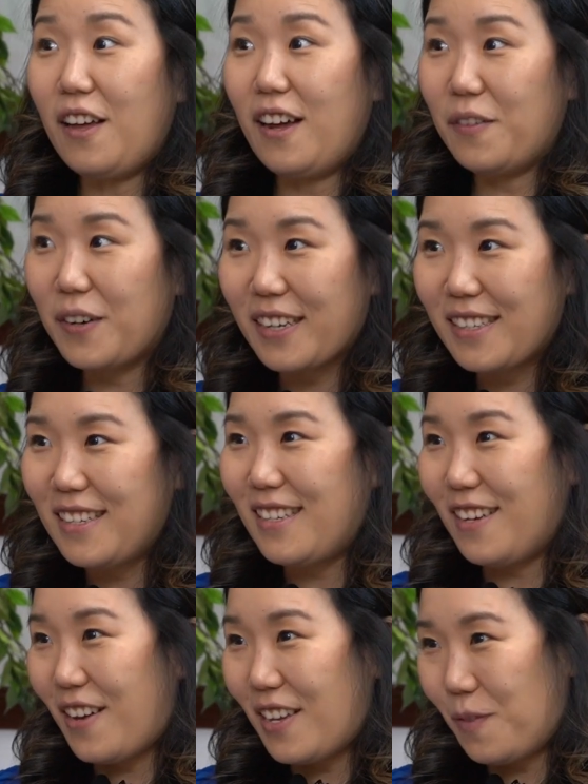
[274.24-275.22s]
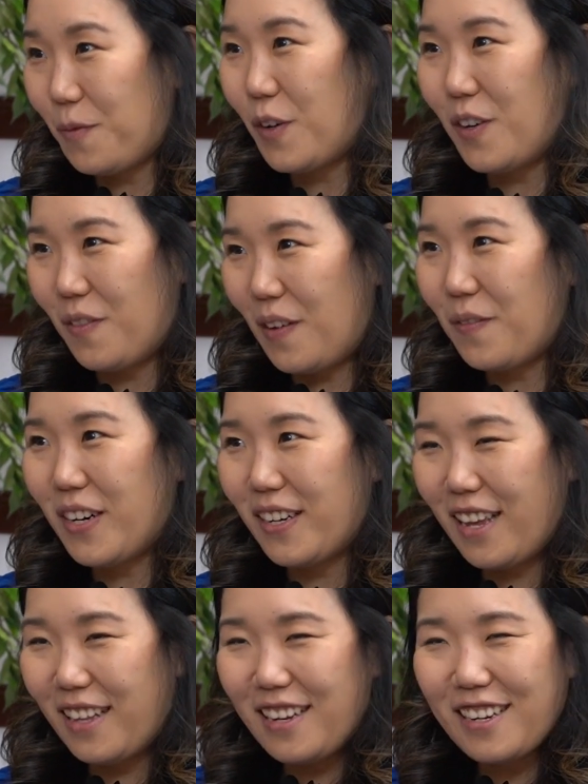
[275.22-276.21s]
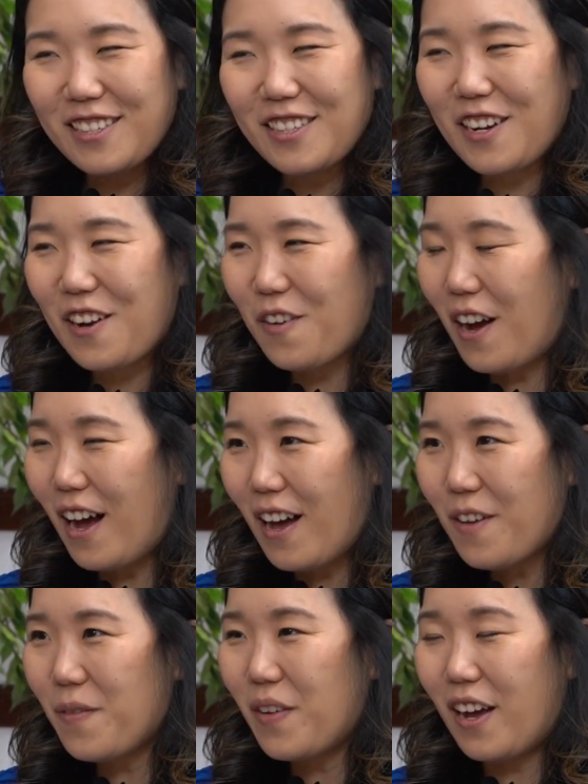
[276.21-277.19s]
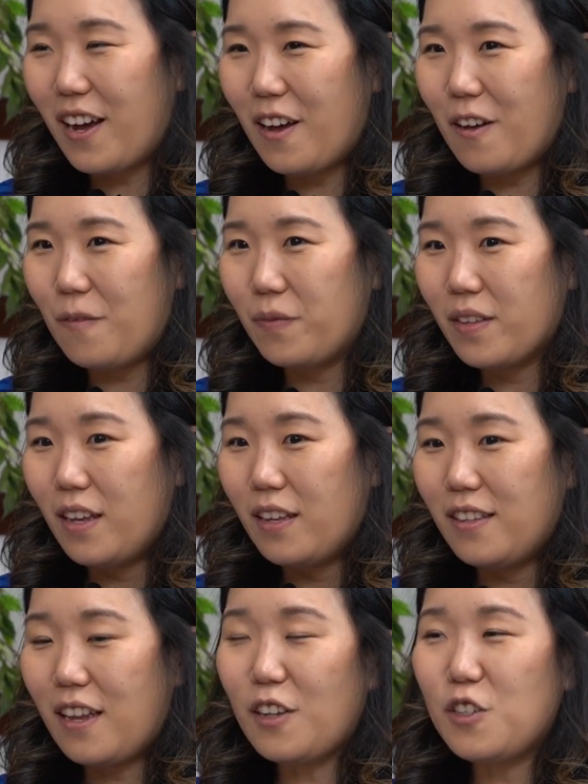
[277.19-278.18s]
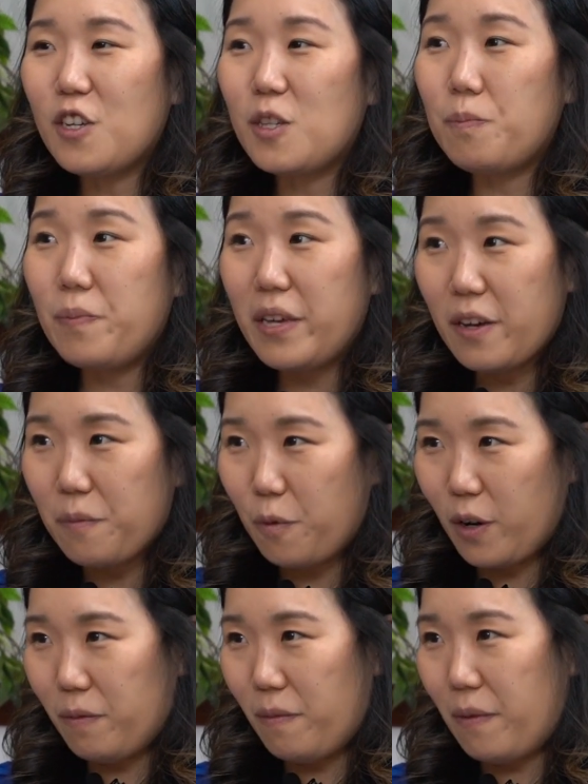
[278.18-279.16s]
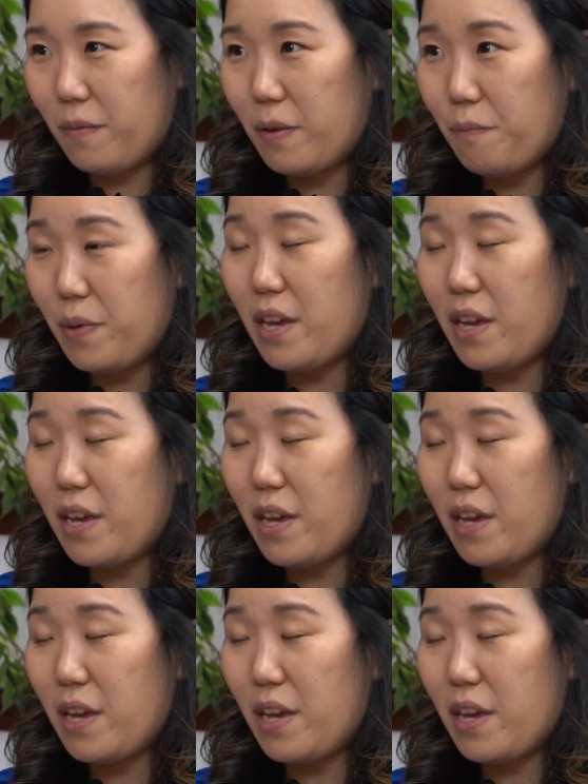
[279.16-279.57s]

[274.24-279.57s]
a lot of work to do as a board member. They need to show up. Not just be a board member,